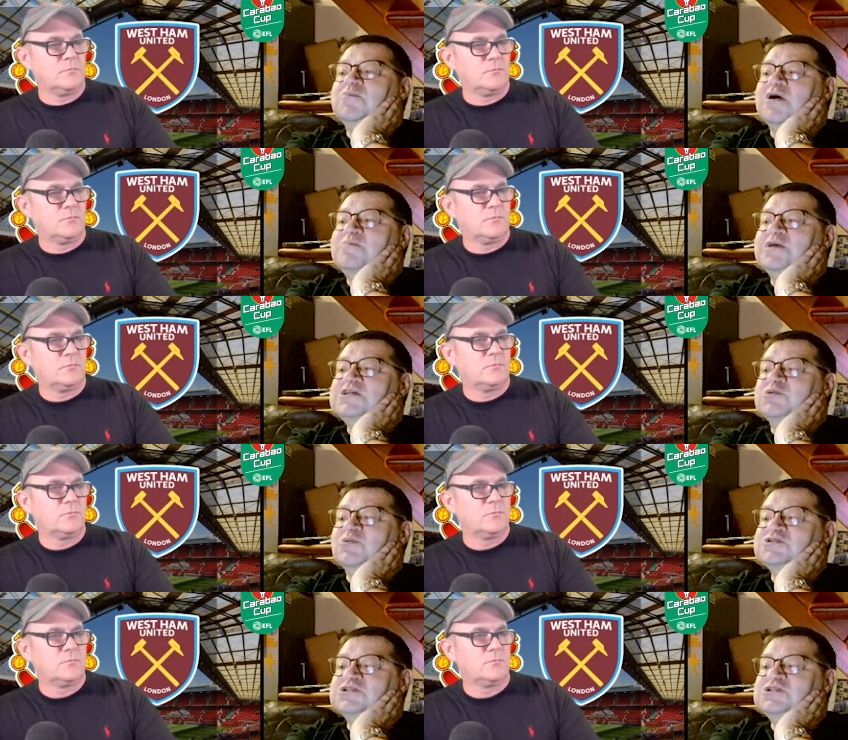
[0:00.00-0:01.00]
Speaker 1: Brighton beat
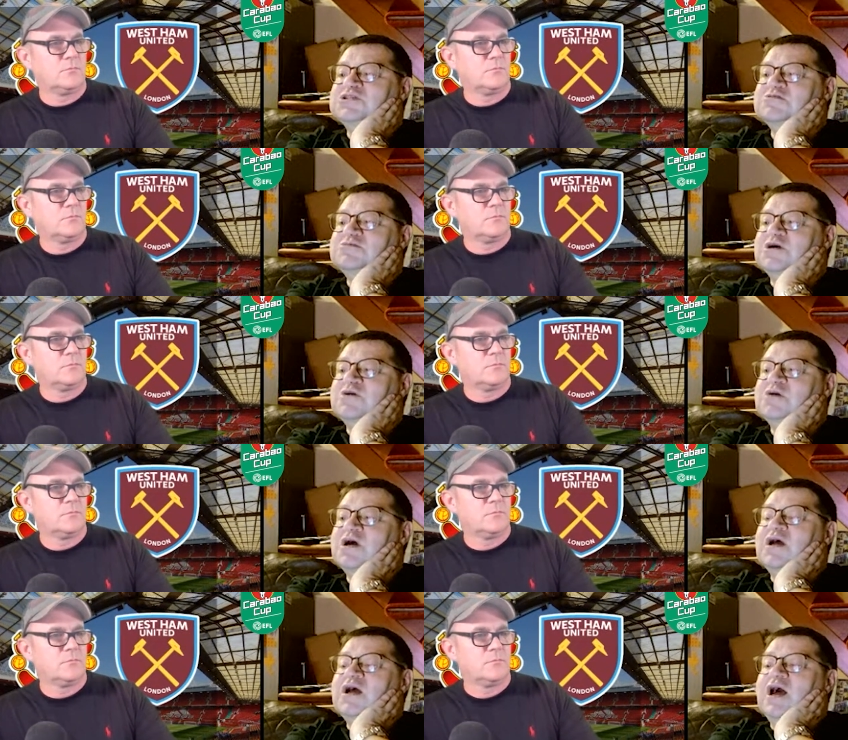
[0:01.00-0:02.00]
Swansea 2 0.
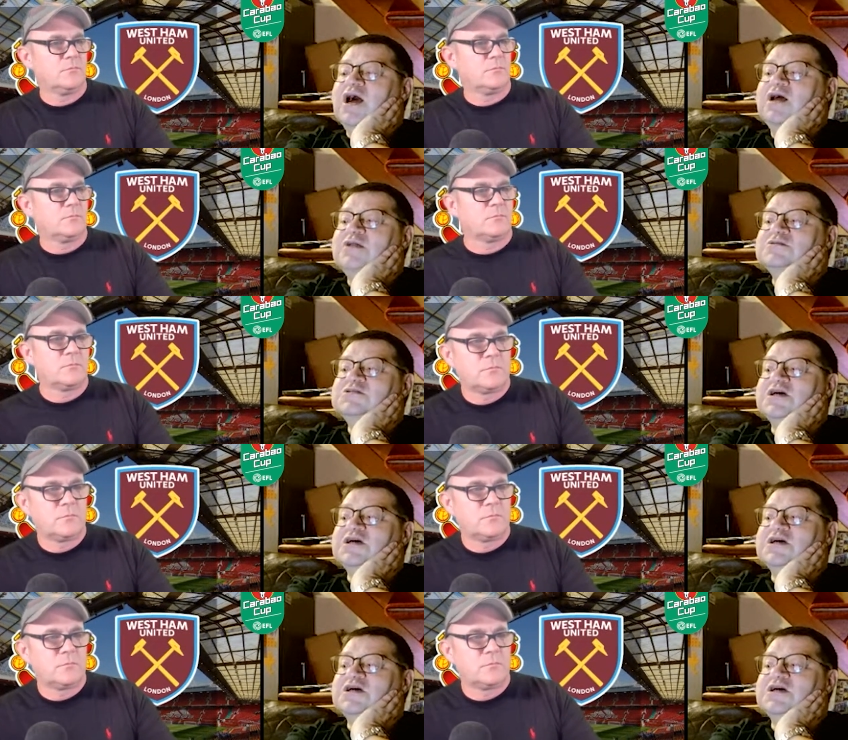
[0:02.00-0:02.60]
And